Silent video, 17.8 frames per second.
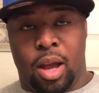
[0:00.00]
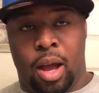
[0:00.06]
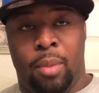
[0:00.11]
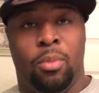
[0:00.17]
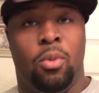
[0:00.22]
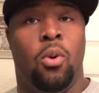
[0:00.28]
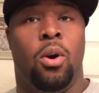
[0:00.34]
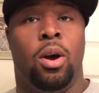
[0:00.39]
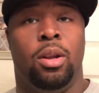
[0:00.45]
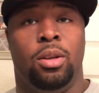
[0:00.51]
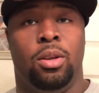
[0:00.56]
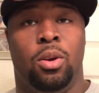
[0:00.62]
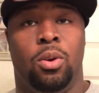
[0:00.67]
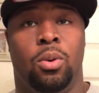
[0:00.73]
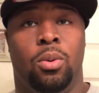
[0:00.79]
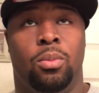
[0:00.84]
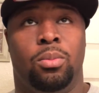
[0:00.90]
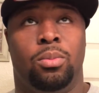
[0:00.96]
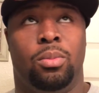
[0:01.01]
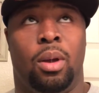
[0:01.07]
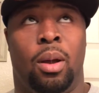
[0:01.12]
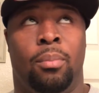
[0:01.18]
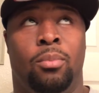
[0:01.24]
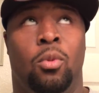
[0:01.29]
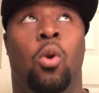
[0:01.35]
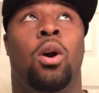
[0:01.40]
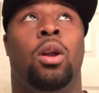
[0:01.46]
I'm going to
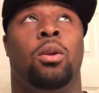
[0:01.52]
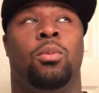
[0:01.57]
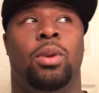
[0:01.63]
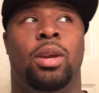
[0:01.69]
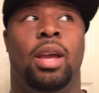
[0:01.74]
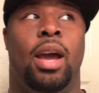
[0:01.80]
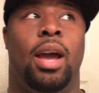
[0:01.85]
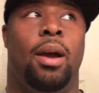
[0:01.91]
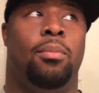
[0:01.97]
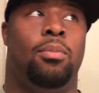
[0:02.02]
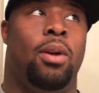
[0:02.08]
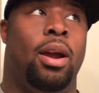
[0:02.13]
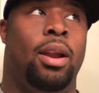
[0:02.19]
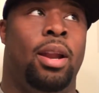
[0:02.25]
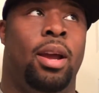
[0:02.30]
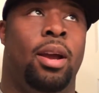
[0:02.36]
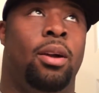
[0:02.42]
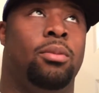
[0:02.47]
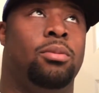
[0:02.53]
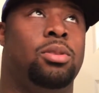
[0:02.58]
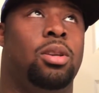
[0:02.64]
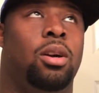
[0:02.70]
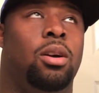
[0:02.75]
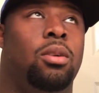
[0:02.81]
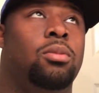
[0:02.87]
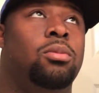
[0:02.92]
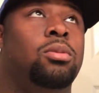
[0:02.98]
I'm going to rehab right now,
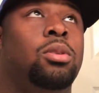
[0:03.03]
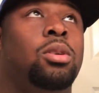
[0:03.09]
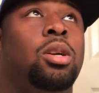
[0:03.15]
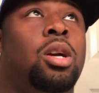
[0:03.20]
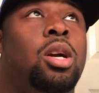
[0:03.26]
so